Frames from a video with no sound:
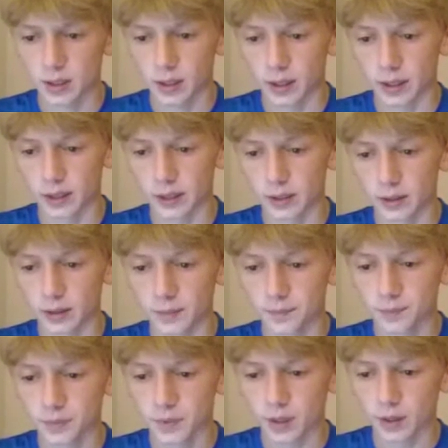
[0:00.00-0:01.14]
And
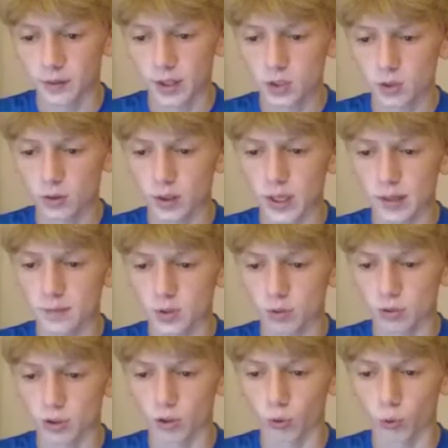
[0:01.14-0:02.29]
that's all the games I was
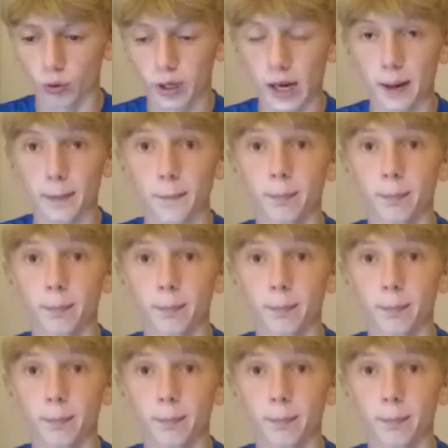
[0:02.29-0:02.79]
going to look at.